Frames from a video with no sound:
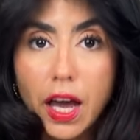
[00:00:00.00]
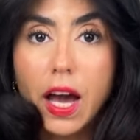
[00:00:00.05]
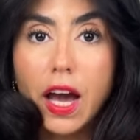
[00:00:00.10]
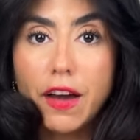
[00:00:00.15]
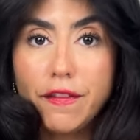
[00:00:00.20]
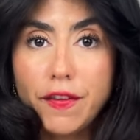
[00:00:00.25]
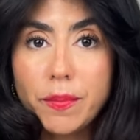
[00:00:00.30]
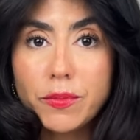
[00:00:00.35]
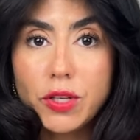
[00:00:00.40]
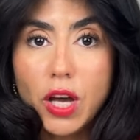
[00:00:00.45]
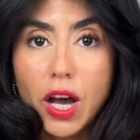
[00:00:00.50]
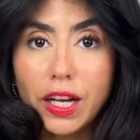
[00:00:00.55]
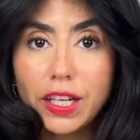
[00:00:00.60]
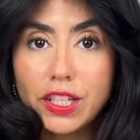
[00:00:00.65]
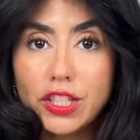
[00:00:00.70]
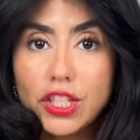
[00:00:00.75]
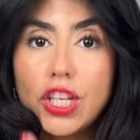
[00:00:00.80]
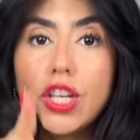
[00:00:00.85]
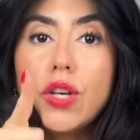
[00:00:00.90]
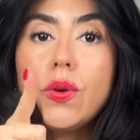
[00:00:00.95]
If I'm
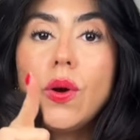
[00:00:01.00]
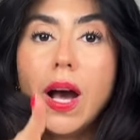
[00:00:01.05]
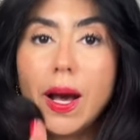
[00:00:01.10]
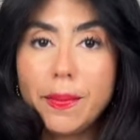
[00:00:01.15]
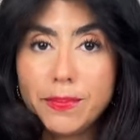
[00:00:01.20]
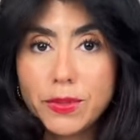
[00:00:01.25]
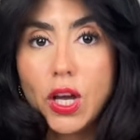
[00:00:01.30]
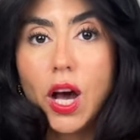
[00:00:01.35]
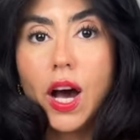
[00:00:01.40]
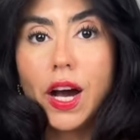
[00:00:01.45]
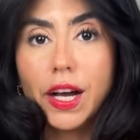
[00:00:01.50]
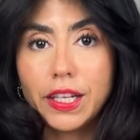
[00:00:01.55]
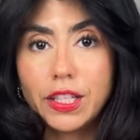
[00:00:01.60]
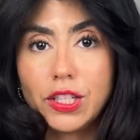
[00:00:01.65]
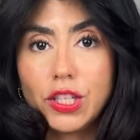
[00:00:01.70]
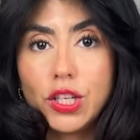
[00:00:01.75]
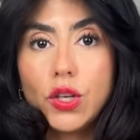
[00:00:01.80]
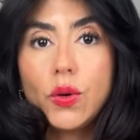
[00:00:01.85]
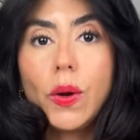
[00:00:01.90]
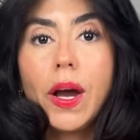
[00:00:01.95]
talking to you, I'm talking
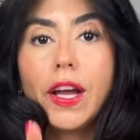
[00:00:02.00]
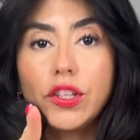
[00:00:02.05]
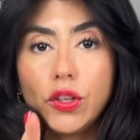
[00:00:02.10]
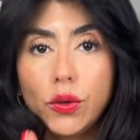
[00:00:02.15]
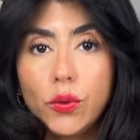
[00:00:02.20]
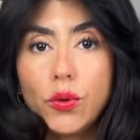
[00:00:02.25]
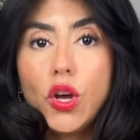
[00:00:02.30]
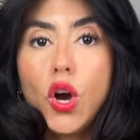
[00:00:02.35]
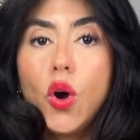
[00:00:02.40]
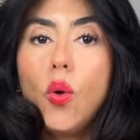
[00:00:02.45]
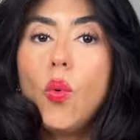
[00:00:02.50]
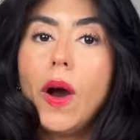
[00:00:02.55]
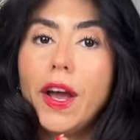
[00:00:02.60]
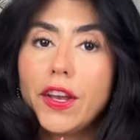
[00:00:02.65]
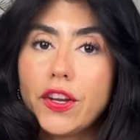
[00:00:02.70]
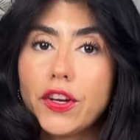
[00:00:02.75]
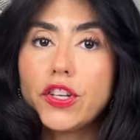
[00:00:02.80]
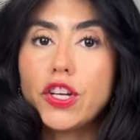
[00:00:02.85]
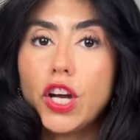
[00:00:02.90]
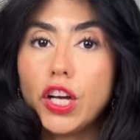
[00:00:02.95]
to you. And you know why
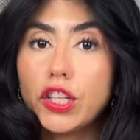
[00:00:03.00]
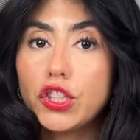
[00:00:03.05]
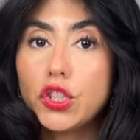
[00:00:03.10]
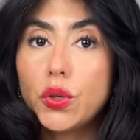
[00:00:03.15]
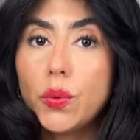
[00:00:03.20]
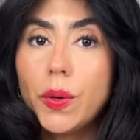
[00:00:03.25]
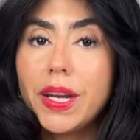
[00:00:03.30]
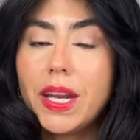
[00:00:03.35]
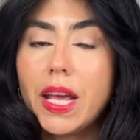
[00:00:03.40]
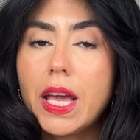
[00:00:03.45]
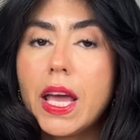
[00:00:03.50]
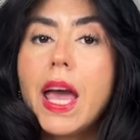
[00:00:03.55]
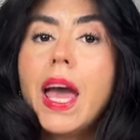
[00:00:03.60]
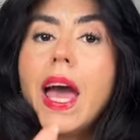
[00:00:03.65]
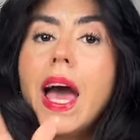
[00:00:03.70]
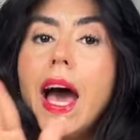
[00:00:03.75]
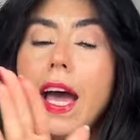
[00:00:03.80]
you're not doing it.